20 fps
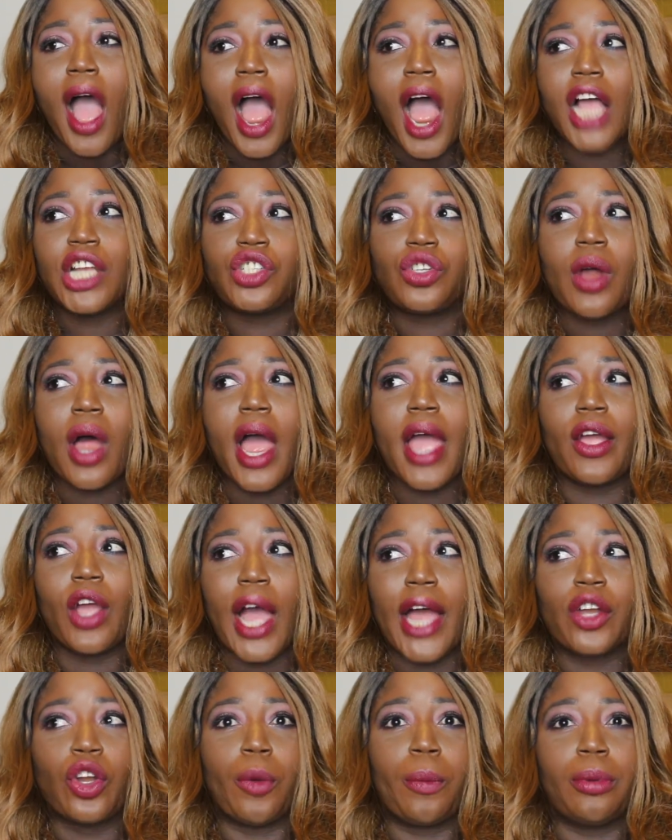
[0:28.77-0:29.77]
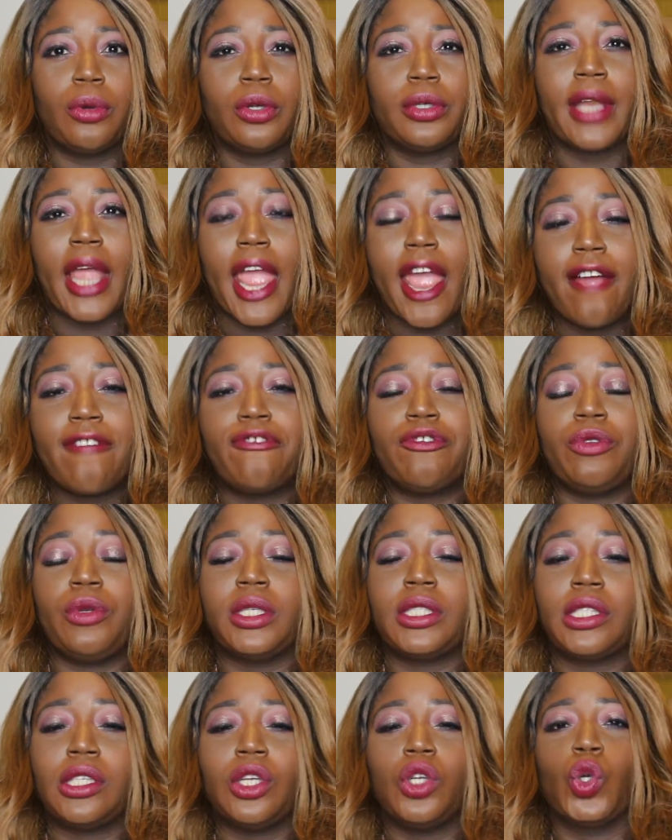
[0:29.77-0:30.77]
I try and upload
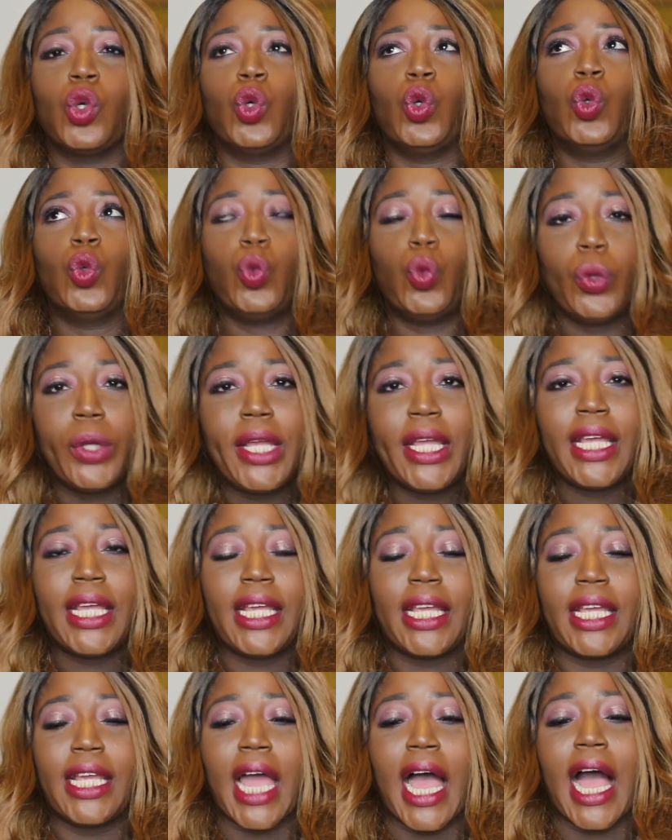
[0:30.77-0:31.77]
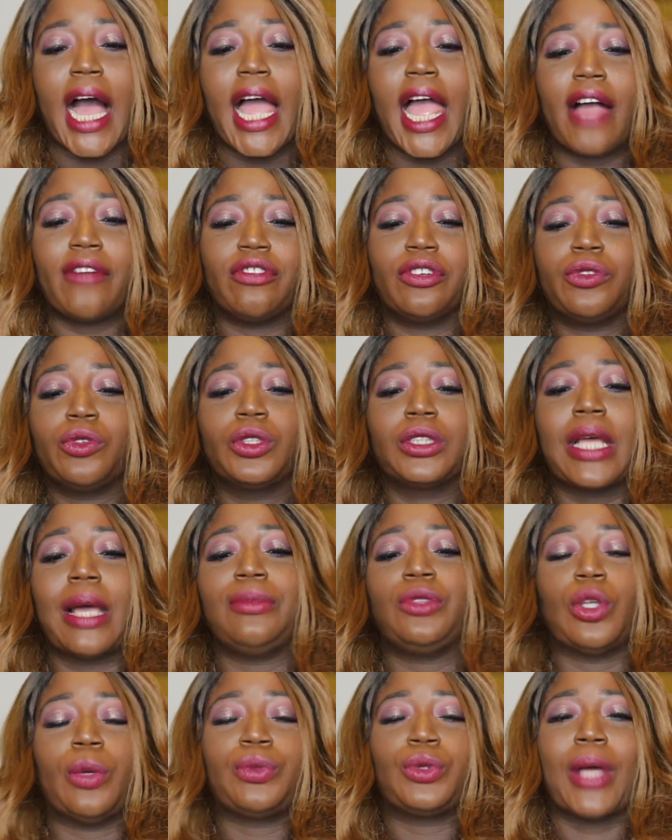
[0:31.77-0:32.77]
every single week. I have a
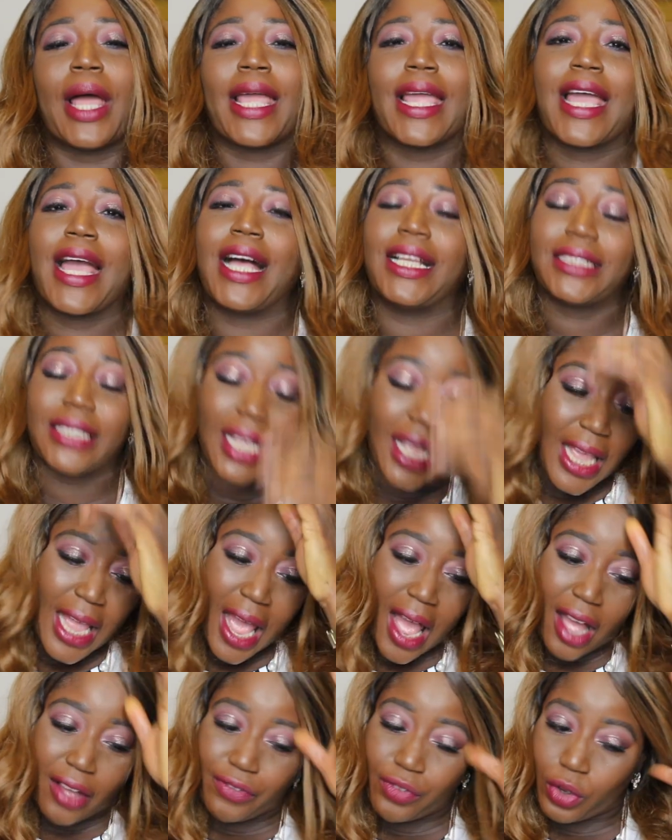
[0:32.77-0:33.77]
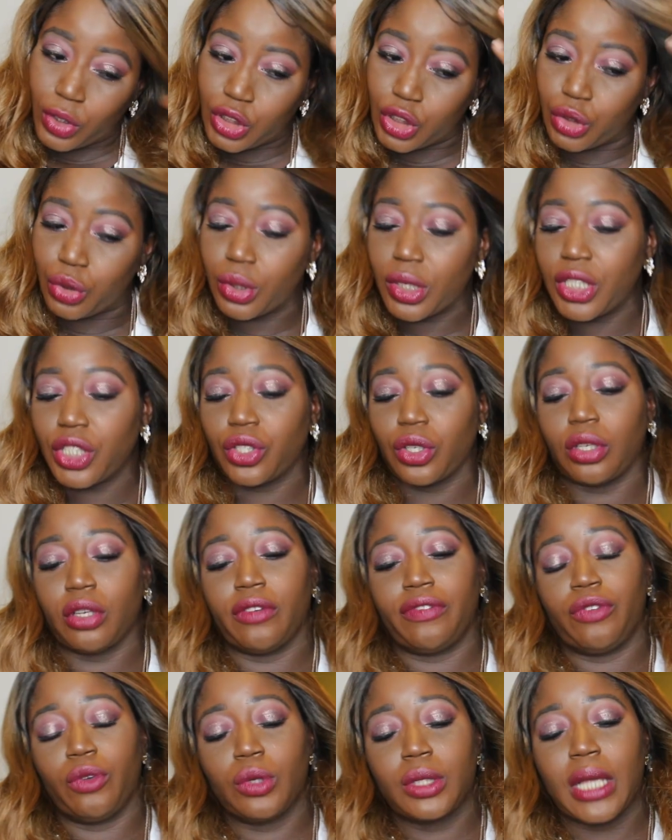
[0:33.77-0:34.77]
full-time job, so I can't afford to do this on
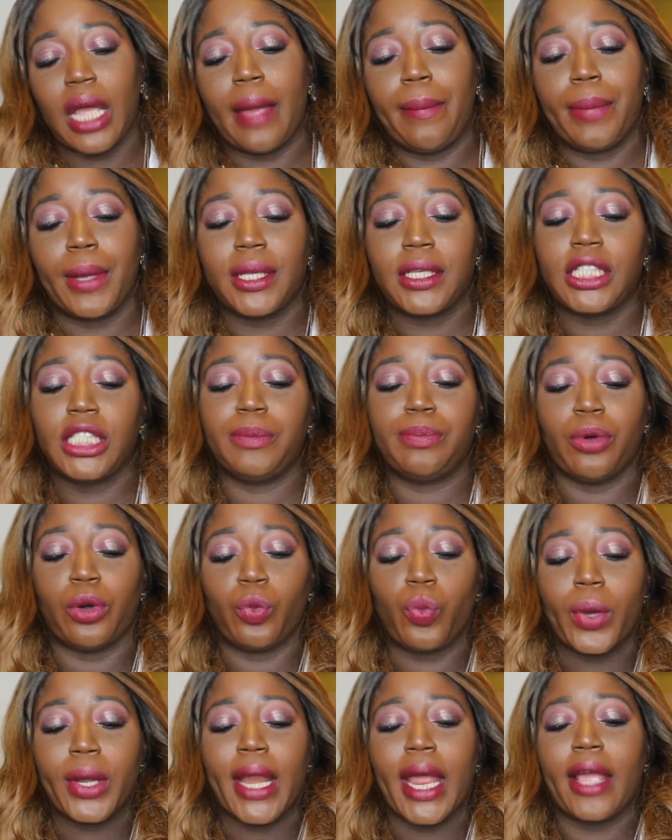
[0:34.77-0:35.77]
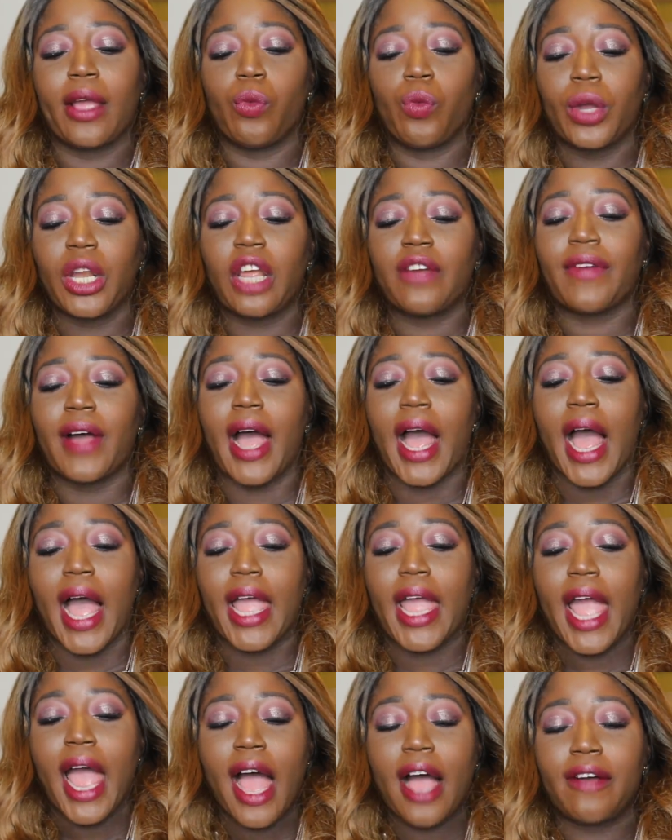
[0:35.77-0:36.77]
a full-time basis, but whenever
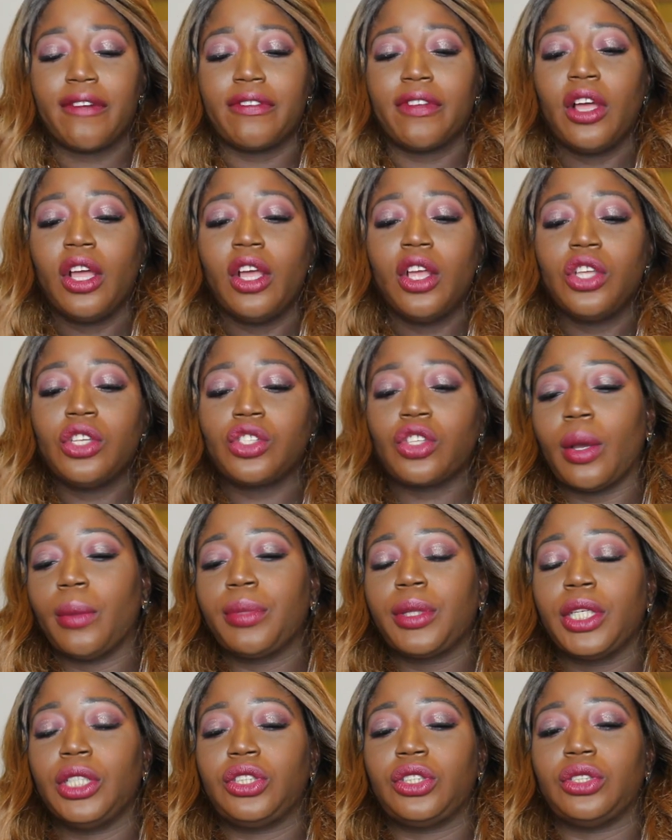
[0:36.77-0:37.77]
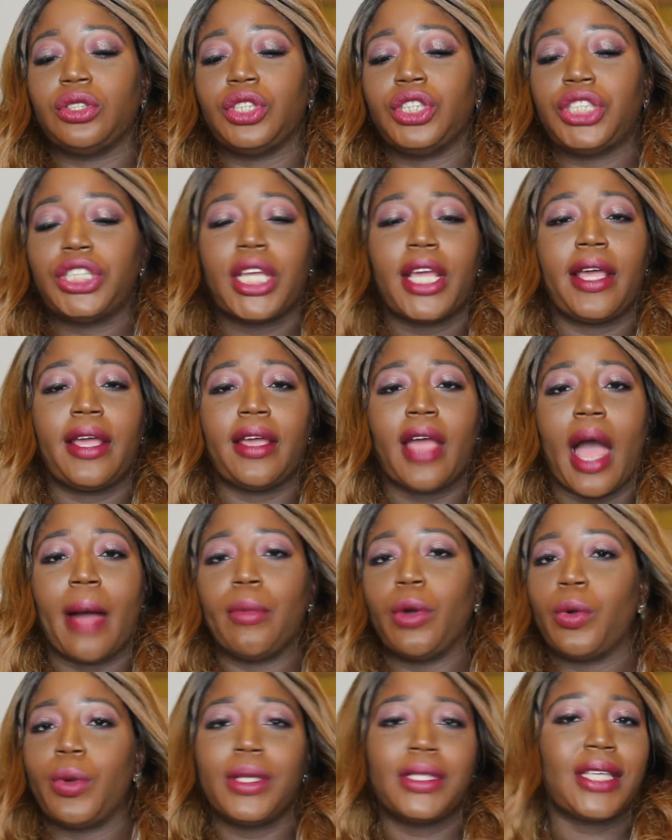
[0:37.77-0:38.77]
I have something to share,
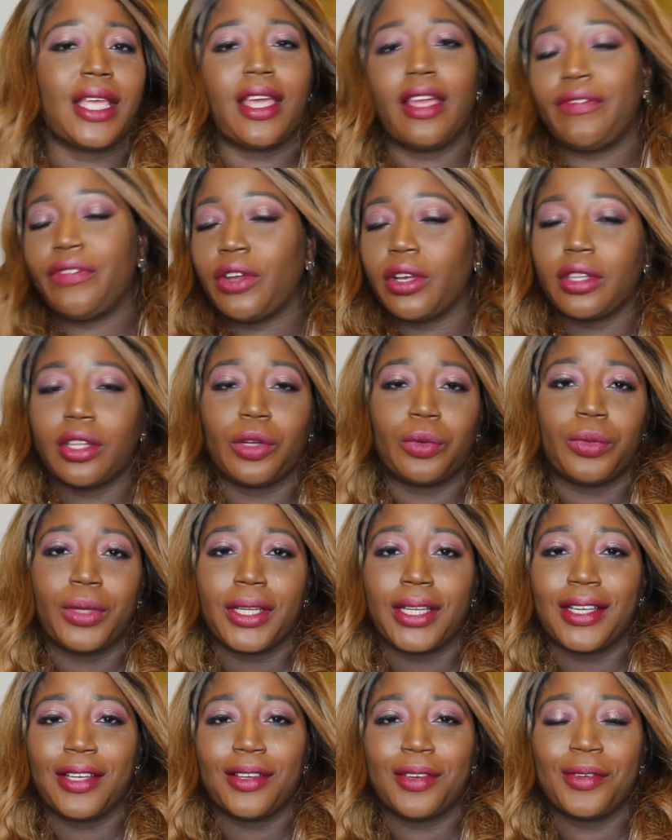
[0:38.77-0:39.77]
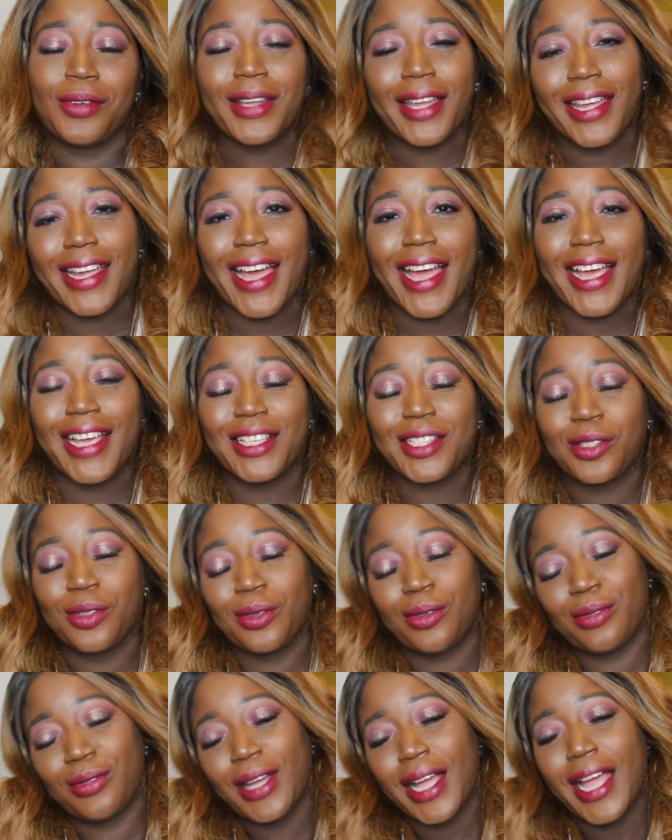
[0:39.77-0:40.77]
I'm always here every other week. Okay guys,
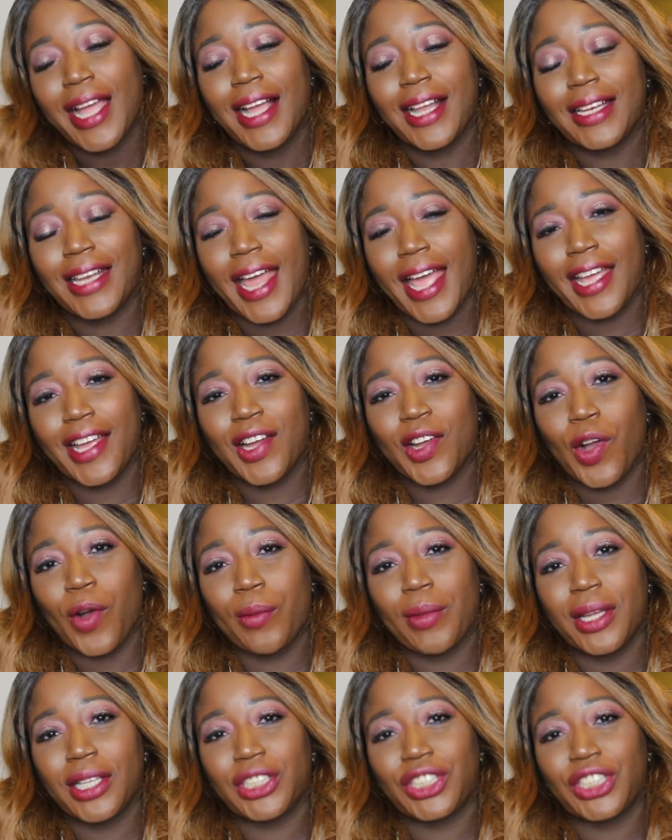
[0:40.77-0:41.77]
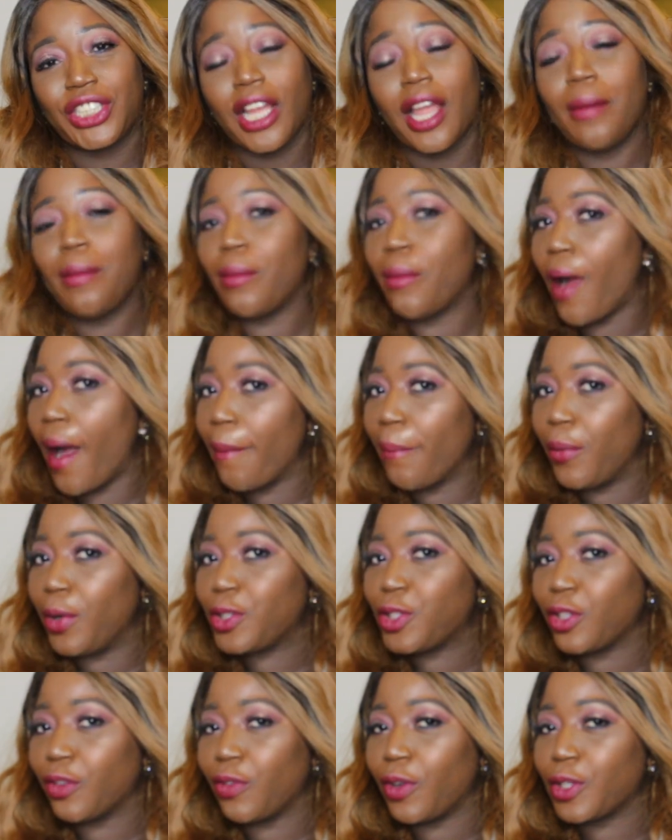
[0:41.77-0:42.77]
so like, comment, share, and
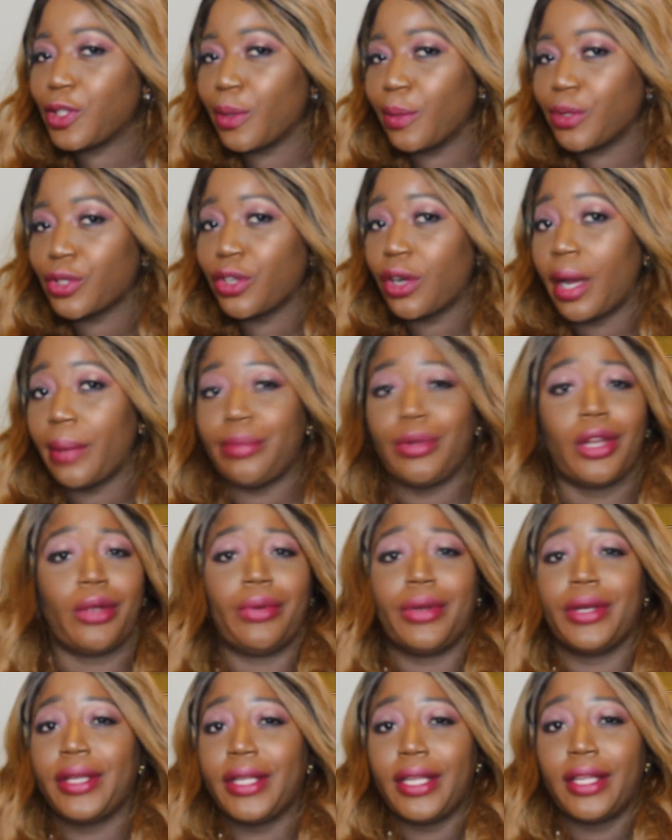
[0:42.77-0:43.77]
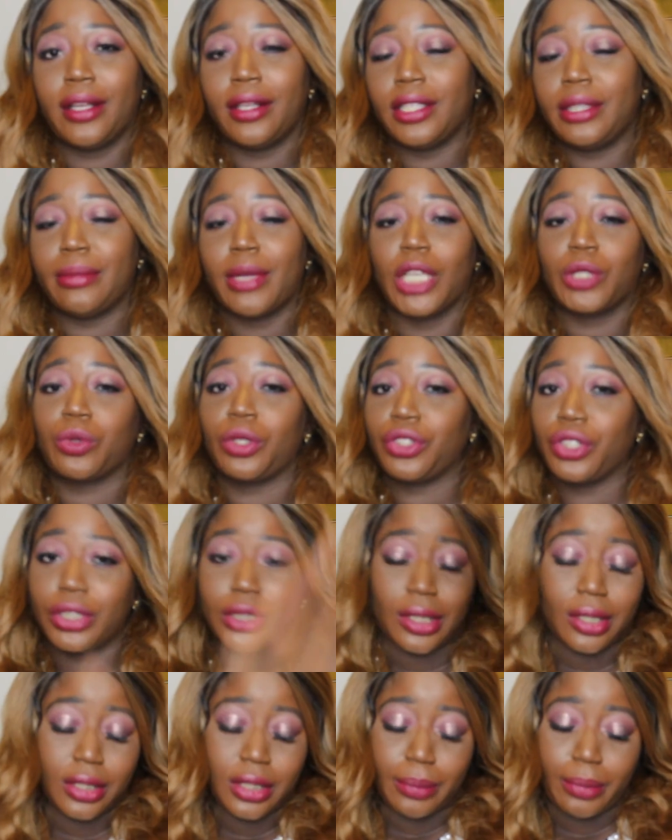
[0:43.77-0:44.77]
most of all subscribe. You're already here, you may as well
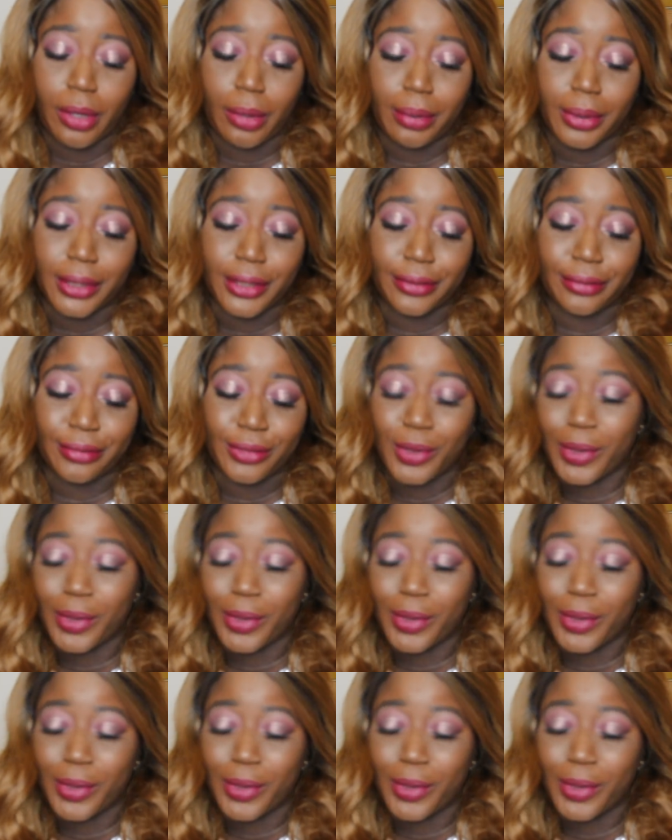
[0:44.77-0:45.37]
just click the bell button.